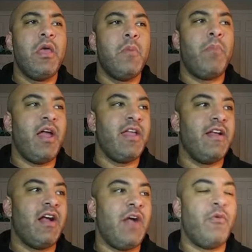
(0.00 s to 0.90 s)
But
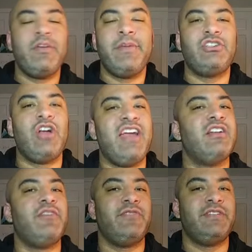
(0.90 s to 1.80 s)
I wanted to make sure I had
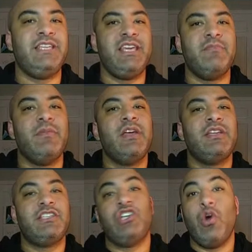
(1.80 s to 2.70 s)
enough of a team
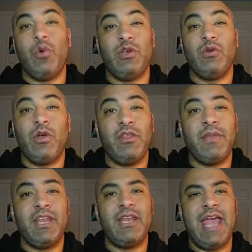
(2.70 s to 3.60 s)
to go into
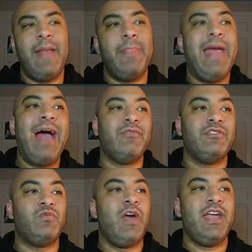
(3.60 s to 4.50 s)
unlimited, and that was
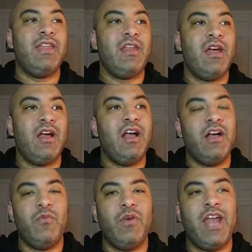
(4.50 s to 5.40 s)
when
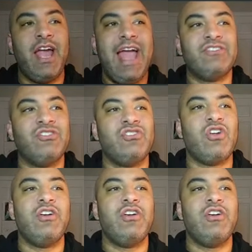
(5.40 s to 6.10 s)
I actually started.